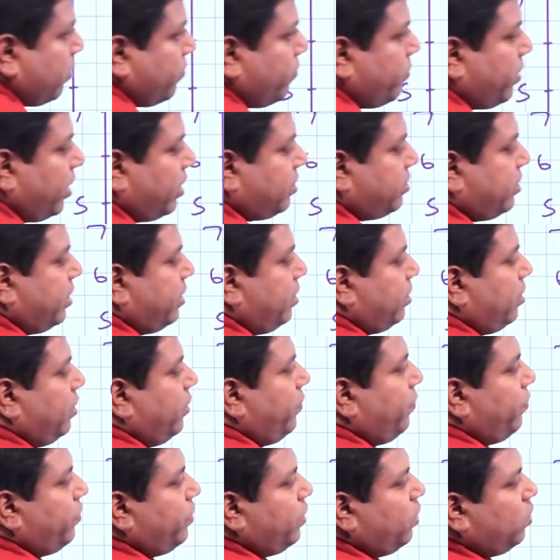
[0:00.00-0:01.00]
That's it.
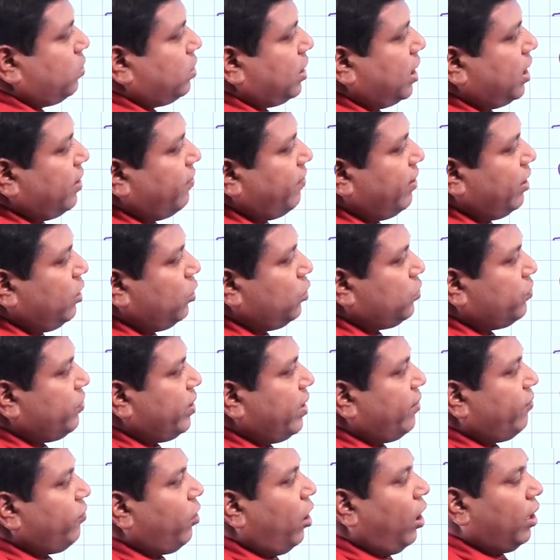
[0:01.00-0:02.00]
Those are the values we
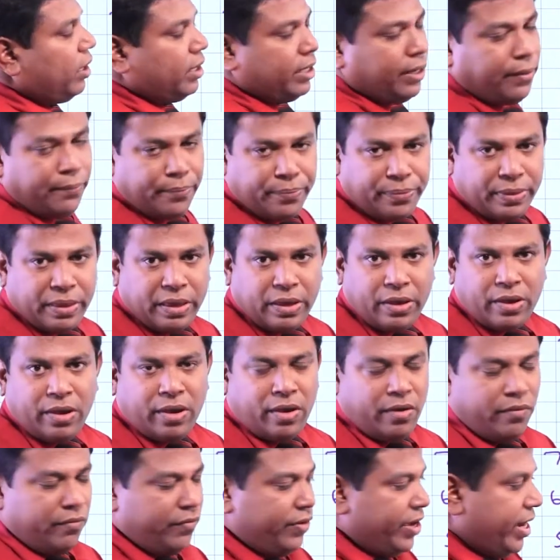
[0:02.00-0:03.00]
have got.
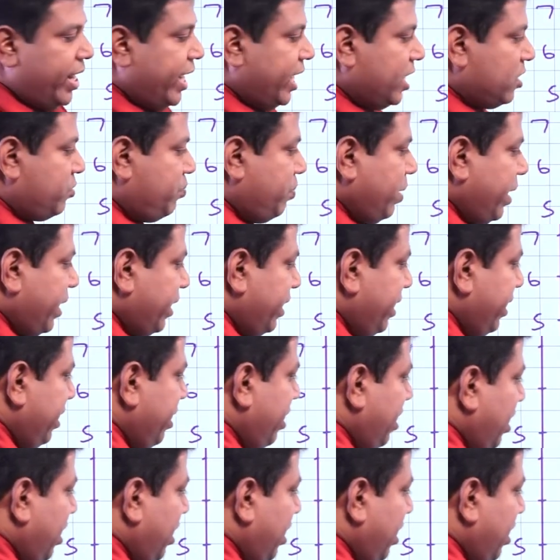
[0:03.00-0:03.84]
We are expecting a